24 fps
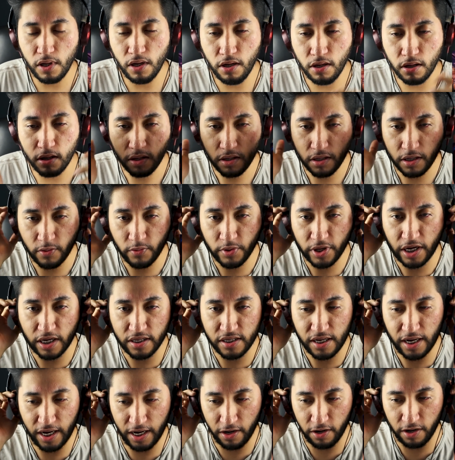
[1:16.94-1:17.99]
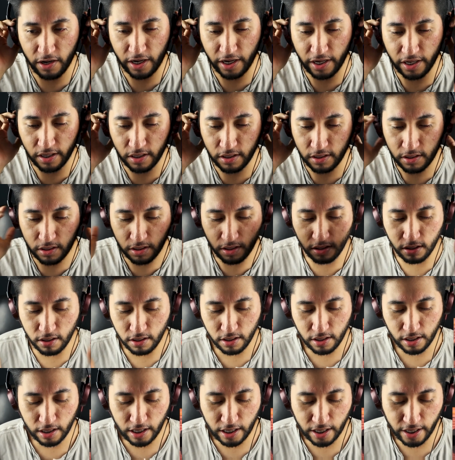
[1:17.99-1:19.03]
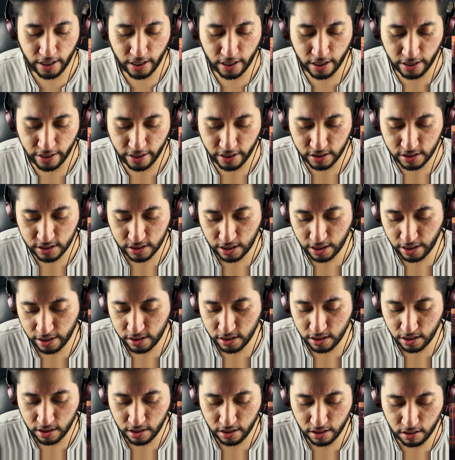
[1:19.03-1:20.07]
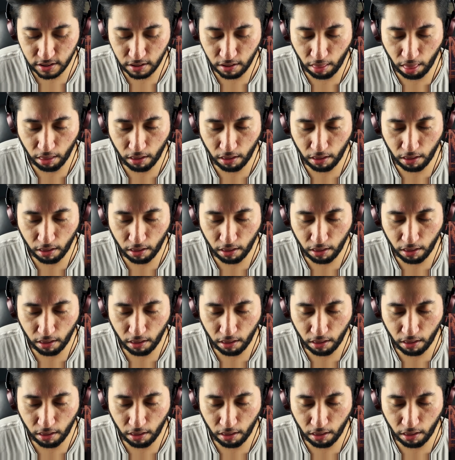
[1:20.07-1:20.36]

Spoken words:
Oh, and we got Tyra again. Oh, hi, it's Ty Ty.